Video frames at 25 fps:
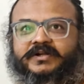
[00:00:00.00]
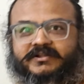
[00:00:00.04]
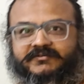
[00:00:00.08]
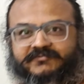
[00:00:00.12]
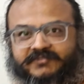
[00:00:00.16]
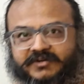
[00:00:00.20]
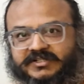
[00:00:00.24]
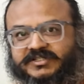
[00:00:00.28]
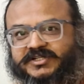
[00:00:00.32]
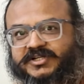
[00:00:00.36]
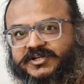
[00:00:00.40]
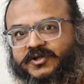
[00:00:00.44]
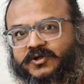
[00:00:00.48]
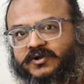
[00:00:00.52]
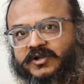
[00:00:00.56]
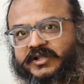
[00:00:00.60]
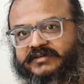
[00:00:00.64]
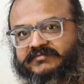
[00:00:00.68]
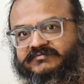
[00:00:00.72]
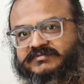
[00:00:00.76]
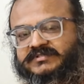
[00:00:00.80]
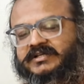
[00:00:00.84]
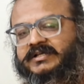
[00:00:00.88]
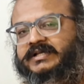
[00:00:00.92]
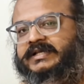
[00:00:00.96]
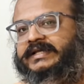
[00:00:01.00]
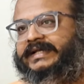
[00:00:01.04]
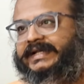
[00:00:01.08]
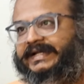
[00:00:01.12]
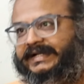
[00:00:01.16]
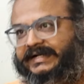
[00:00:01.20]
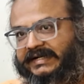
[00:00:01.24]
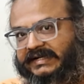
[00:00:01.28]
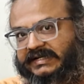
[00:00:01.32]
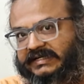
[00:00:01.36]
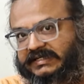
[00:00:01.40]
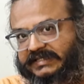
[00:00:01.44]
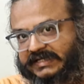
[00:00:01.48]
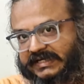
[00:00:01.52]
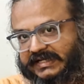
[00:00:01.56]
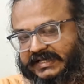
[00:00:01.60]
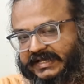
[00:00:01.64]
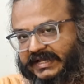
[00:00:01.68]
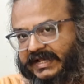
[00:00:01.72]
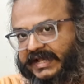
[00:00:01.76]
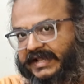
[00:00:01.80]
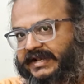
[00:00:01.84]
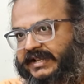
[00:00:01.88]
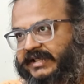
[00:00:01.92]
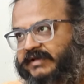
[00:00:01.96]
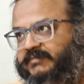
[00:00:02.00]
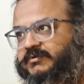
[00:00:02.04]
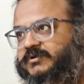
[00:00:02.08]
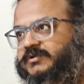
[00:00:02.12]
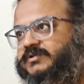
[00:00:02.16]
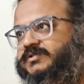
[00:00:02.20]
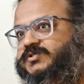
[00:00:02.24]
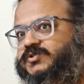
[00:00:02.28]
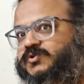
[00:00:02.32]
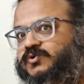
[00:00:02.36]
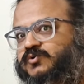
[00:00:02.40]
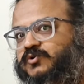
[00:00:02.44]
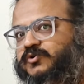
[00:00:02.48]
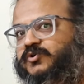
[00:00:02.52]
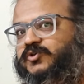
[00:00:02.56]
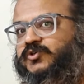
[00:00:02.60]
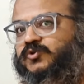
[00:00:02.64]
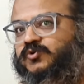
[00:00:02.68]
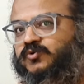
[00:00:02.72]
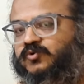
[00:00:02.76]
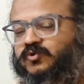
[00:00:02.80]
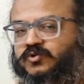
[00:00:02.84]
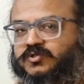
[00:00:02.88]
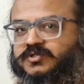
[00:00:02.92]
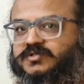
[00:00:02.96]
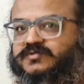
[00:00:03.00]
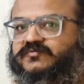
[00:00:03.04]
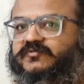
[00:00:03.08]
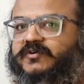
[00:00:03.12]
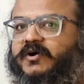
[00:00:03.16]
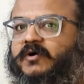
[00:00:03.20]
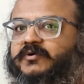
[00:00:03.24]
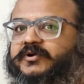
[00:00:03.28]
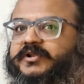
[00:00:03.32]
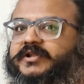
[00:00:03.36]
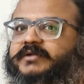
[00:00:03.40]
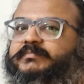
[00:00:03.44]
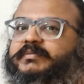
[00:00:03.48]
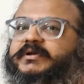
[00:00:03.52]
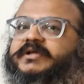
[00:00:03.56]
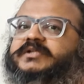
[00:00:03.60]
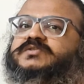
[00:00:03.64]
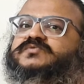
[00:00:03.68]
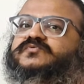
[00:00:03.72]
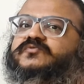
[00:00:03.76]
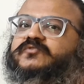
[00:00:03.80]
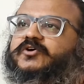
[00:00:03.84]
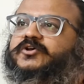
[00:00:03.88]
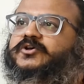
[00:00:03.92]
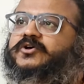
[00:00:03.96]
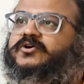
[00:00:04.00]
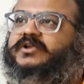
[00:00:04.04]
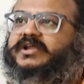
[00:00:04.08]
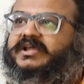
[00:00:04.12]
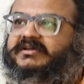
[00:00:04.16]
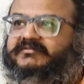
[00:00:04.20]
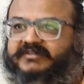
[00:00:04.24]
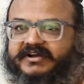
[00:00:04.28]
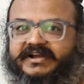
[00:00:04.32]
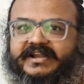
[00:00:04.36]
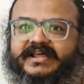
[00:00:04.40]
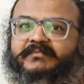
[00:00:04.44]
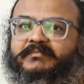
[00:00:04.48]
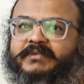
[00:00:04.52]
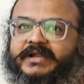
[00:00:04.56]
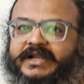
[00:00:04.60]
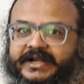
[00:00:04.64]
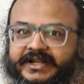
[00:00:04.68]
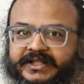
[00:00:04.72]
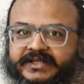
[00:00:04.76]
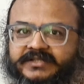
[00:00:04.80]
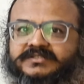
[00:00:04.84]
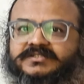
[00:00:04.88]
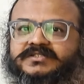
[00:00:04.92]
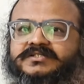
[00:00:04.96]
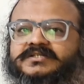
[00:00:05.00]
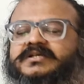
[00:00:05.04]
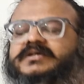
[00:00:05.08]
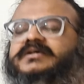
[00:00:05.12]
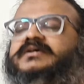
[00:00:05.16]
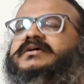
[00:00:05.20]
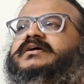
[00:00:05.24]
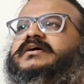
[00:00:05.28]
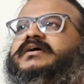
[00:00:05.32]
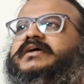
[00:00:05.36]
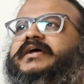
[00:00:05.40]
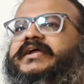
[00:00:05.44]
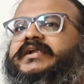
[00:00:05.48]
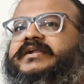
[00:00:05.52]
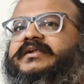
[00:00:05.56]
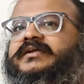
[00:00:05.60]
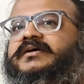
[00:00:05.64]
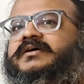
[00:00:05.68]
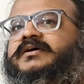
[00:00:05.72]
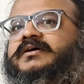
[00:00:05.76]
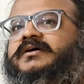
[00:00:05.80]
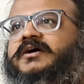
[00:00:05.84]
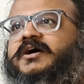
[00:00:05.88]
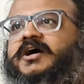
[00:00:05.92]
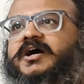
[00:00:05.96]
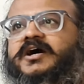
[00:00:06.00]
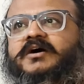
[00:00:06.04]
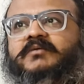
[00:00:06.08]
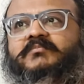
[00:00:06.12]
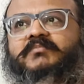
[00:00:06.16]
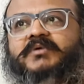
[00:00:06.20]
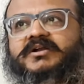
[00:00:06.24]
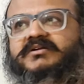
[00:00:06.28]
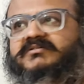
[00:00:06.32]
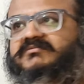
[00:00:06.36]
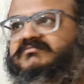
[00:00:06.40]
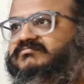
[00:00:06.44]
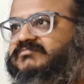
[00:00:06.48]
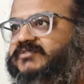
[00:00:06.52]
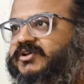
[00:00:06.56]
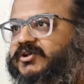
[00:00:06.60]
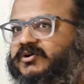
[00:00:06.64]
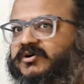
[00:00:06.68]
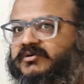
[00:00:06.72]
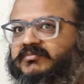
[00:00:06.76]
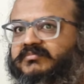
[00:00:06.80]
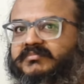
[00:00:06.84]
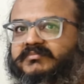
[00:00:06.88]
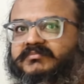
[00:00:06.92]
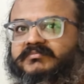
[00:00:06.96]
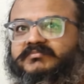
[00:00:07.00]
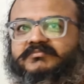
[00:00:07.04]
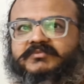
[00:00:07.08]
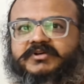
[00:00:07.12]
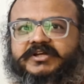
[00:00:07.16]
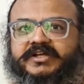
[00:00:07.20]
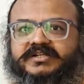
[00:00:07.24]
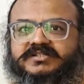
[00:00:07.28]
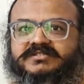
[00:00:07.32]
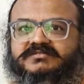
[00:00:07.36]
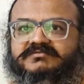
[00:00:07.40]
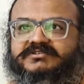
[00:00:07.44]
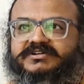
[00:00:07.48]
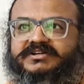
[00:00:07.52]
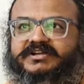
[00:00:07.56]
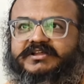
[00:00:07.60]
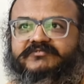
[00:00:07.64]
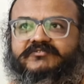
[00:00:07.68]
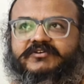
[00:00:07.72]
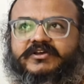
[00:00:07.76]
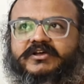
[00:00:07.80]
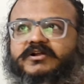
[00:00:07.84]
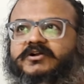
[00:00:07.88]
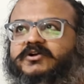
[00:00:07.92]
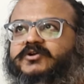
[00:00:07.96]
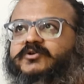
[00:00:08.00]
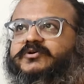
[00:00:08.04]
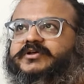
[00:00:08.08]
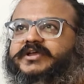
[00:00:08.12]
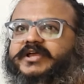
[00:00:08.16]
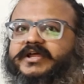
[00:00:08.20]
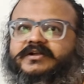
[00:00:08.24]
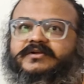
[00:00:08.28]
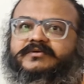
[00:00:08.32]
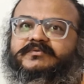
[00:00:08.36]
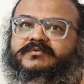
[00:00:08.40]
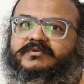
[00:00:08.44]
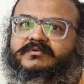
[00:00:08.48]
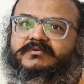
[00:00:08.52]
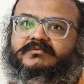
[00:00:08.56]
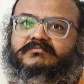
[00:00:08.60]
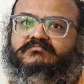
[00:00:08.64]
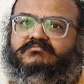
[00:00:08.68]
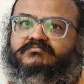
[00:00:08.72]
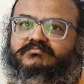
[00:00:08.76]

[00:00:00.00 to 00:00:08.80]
difference in your lives. It literally enables you to use fountain pens for your everyday meetings, right? But it's difficult to get